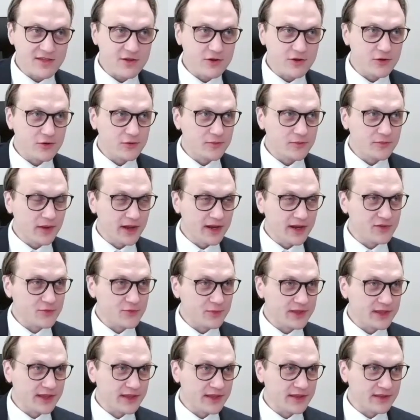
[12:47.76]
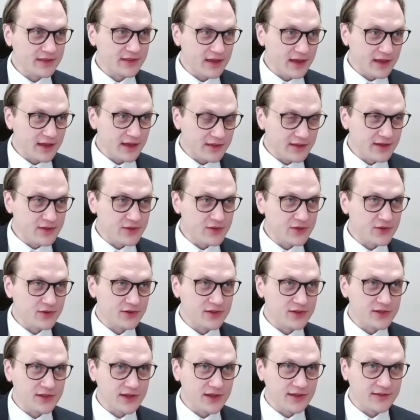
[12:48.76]
So management and
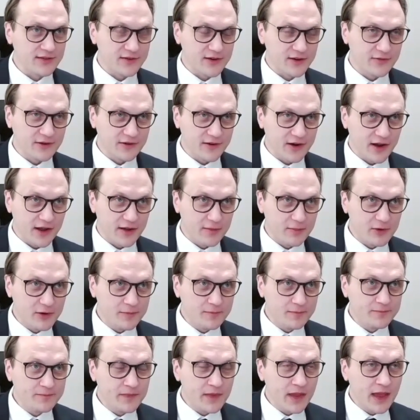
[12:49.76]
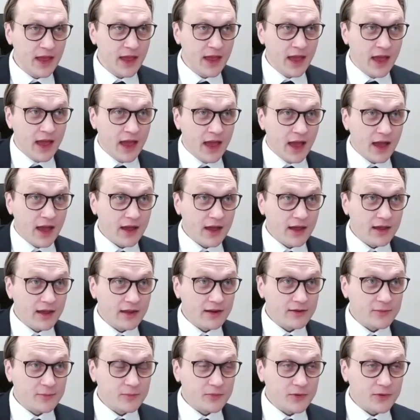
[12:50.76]
attention is central variable.
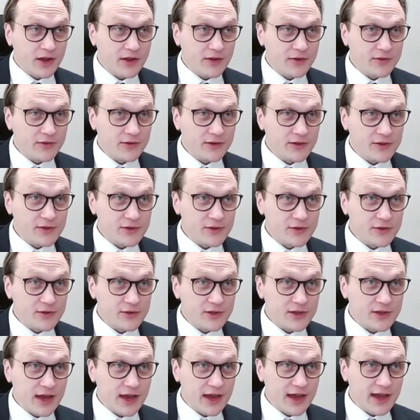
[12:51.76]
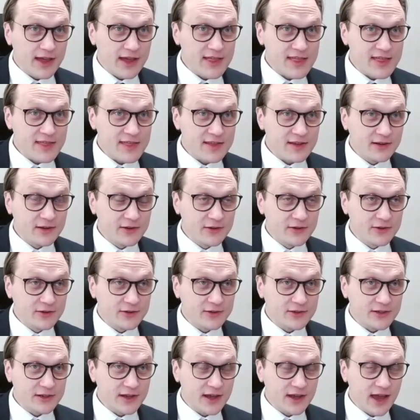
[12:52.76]
And prior research has
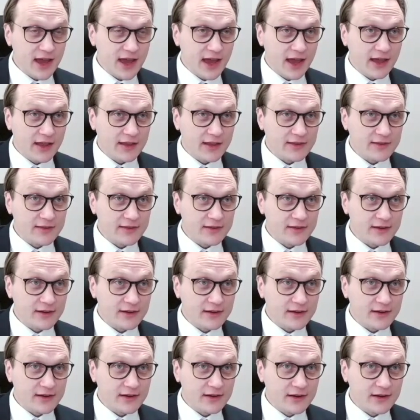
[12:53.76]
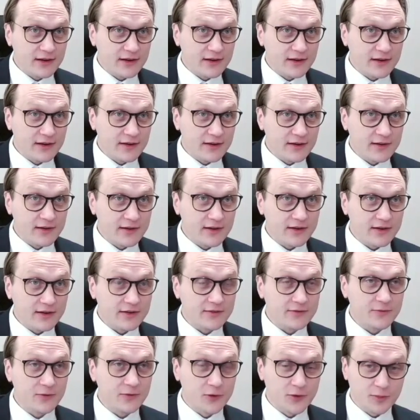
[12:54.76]
looked at
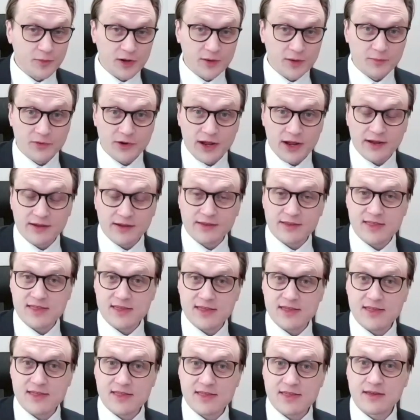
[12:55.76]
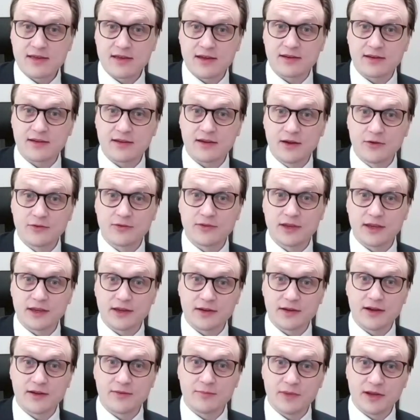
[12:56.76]
like formal practices and how
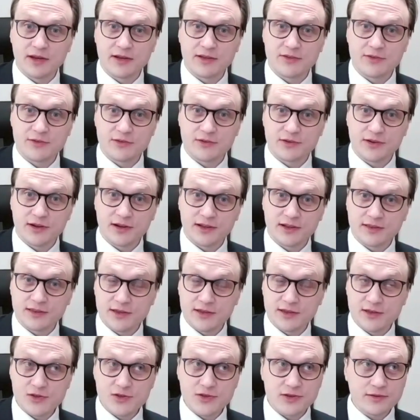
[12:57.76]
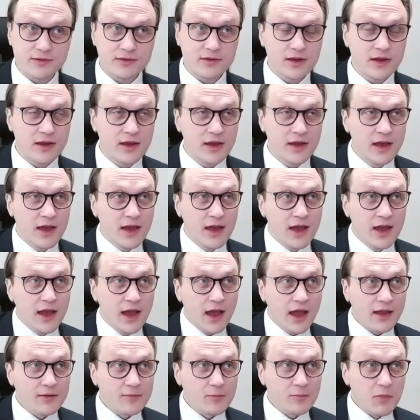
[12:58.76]
they guide managerial attention.
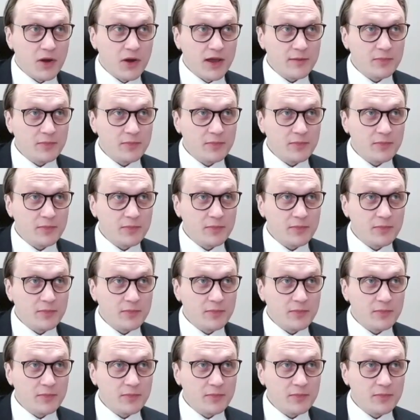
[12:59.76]
And